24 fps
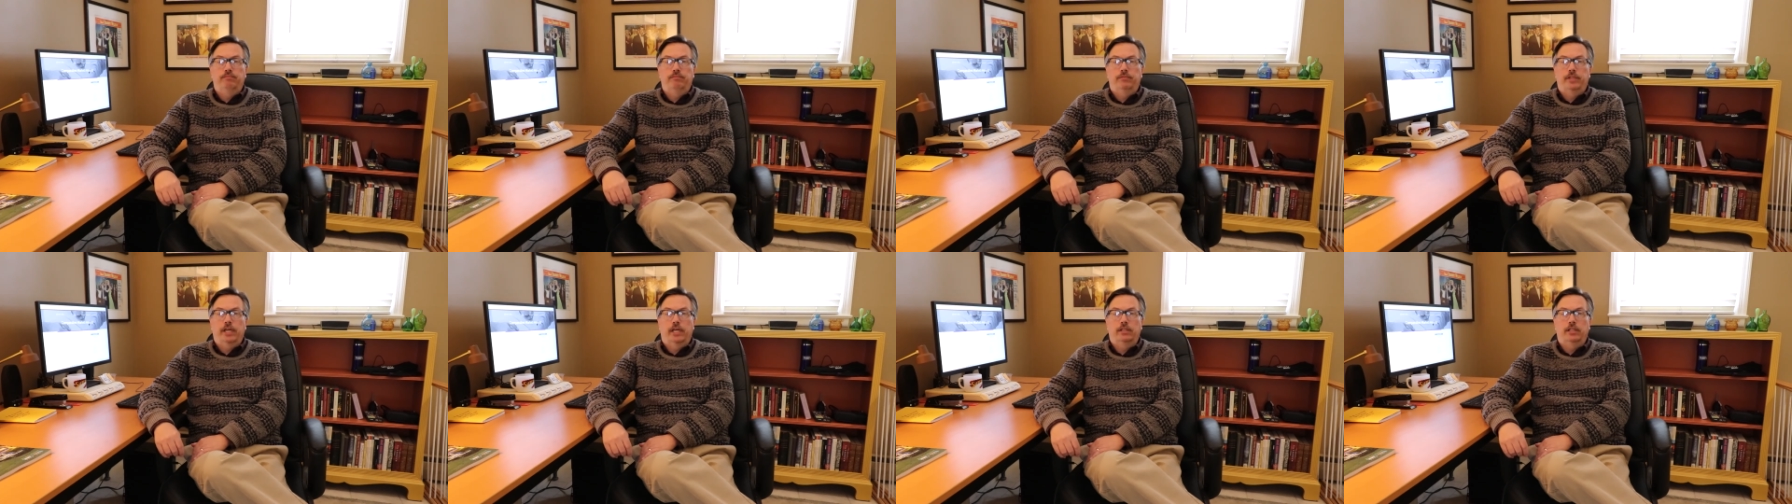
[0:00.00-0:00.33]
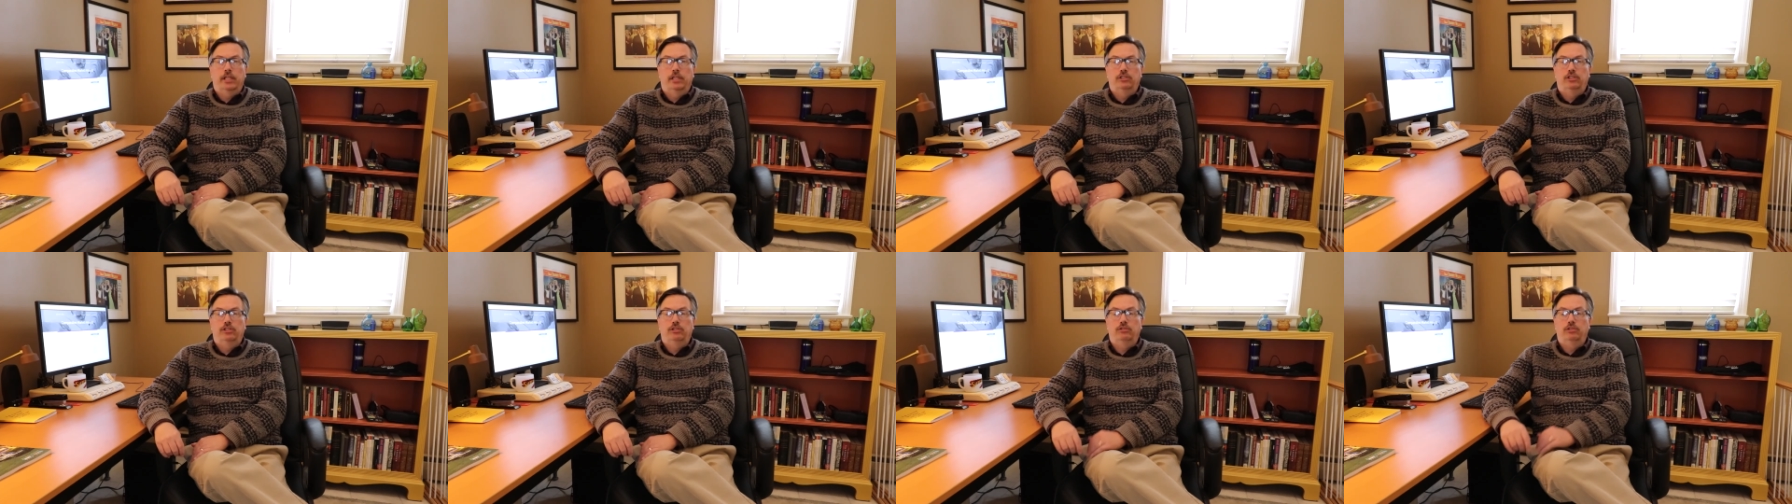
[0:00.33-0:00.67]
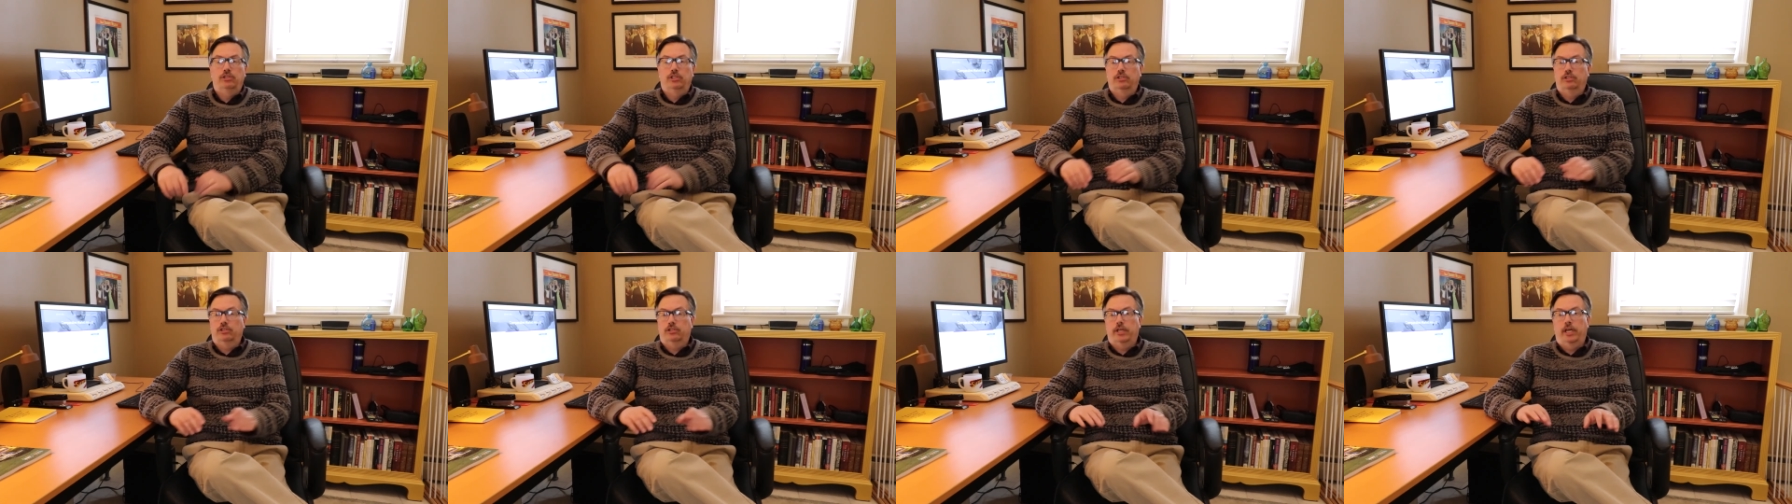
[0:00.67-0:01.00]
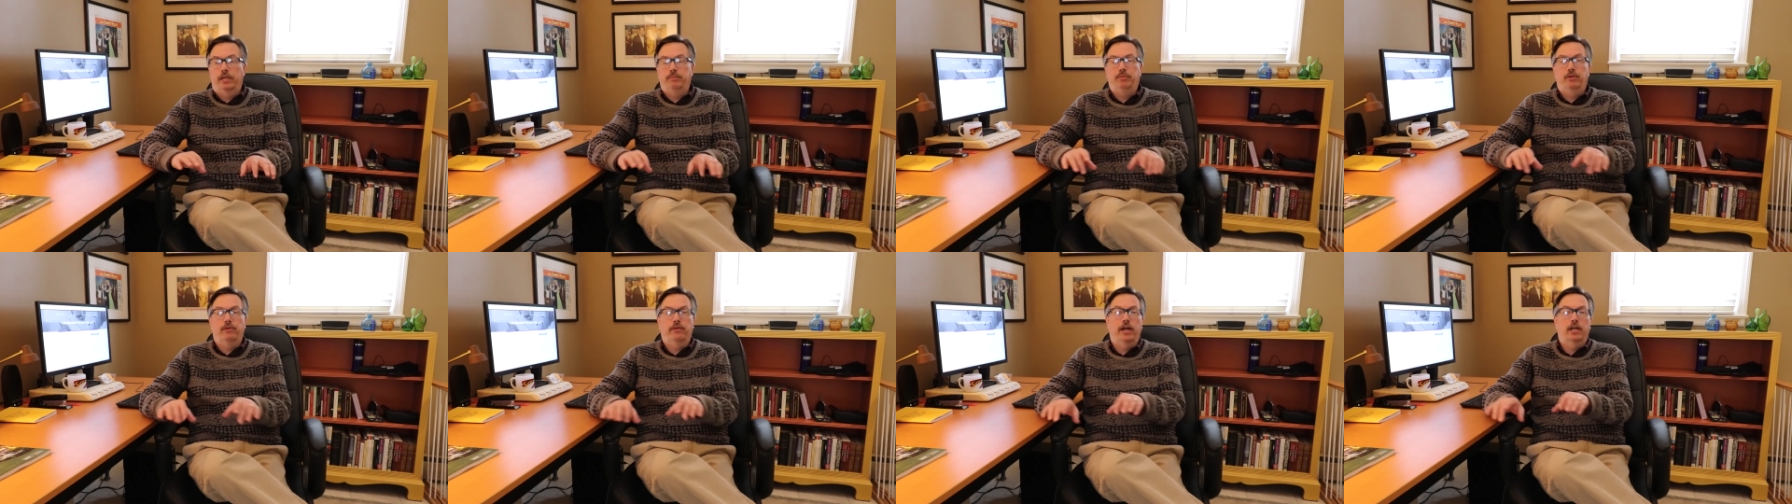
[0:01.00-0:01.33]
that lets you just
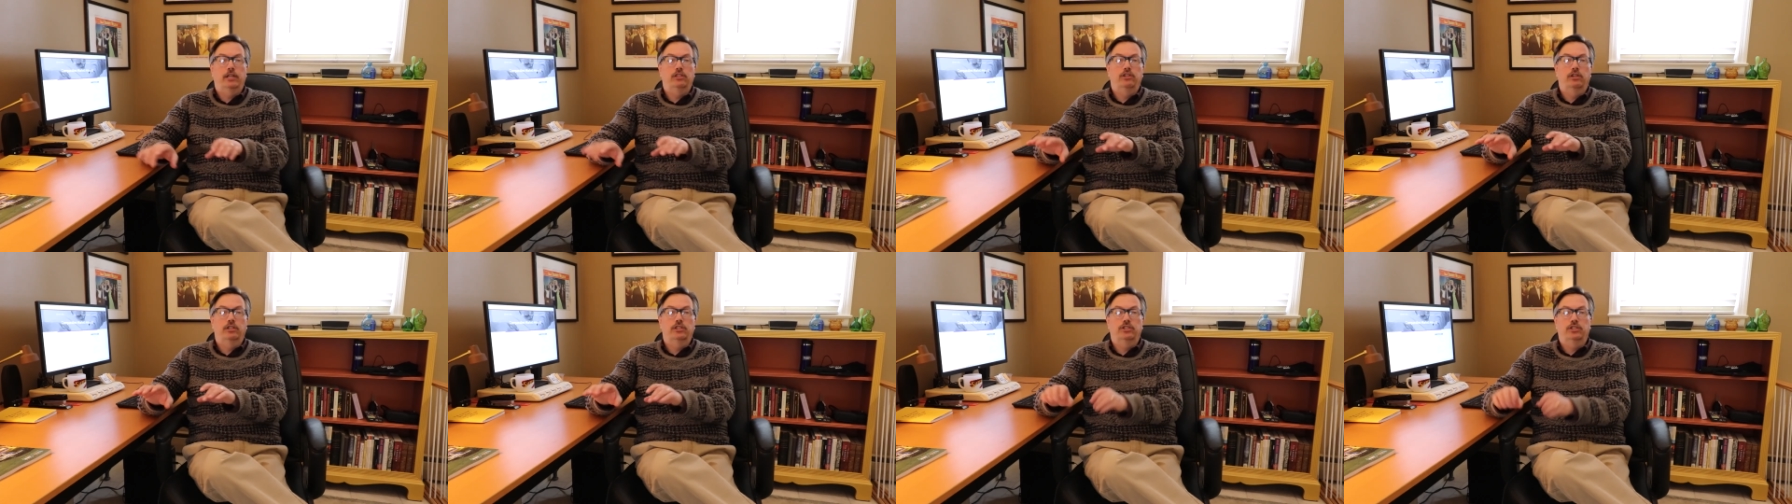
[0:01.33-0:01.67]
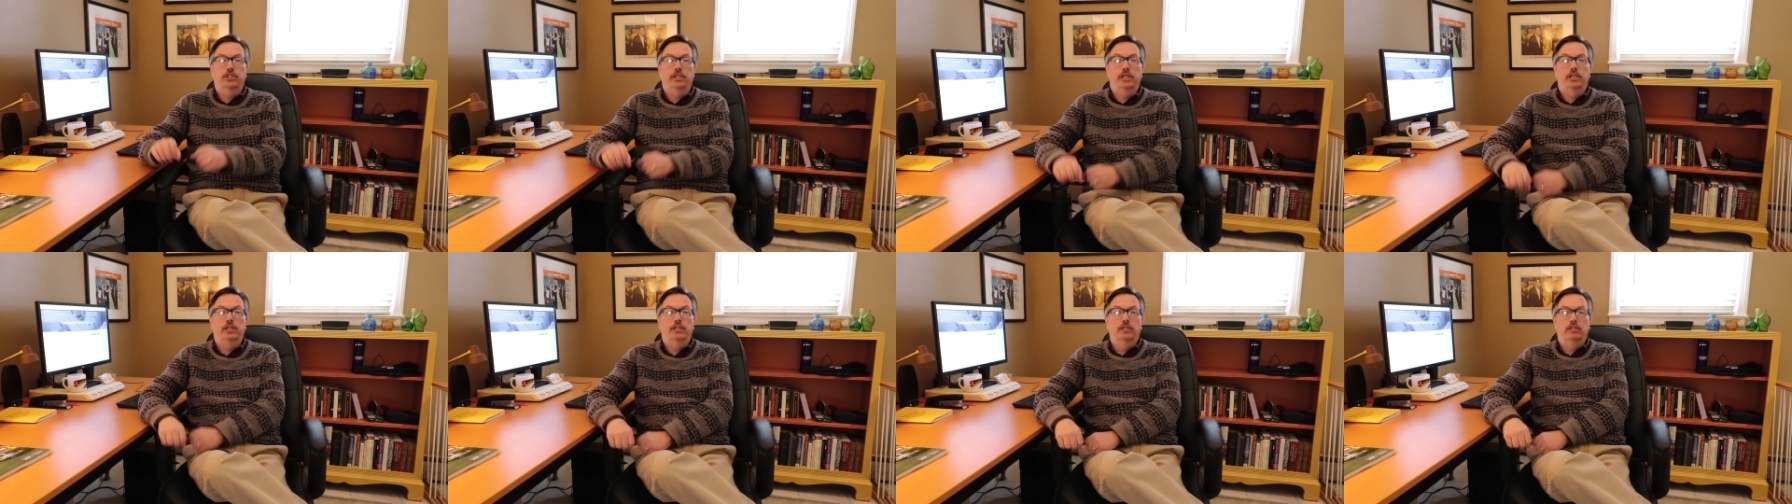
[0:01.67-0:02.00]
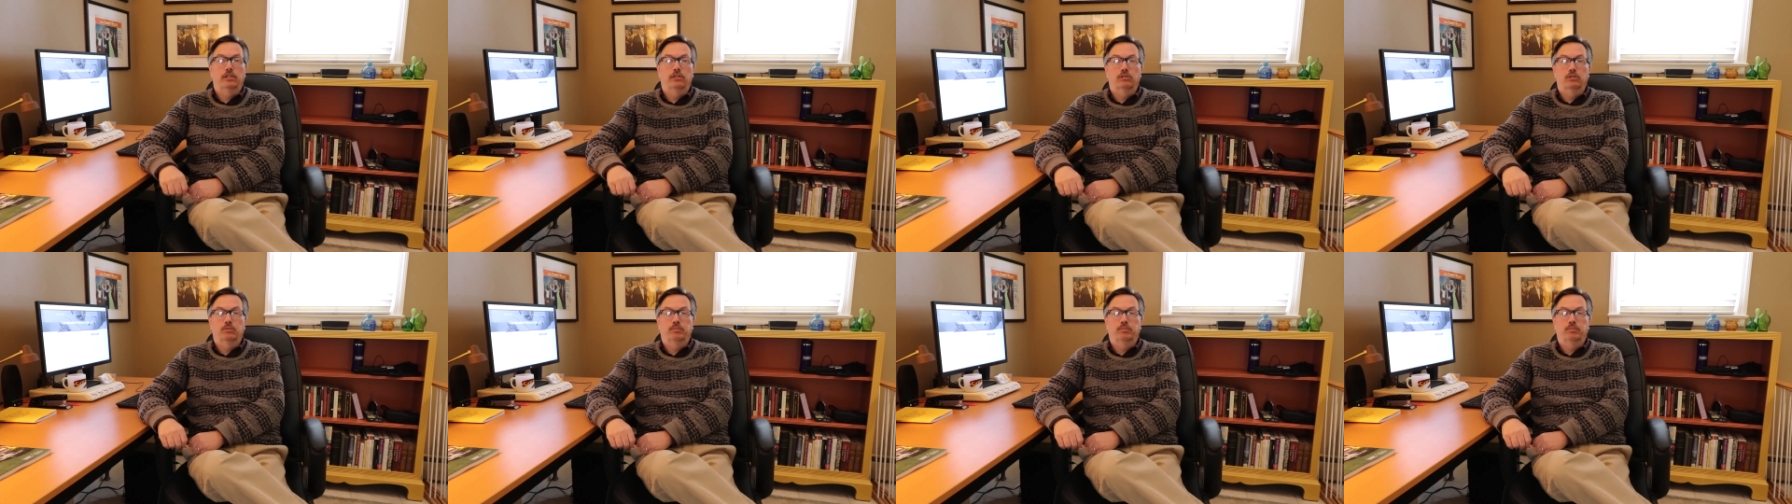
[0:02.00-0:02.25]
type your address in and it'll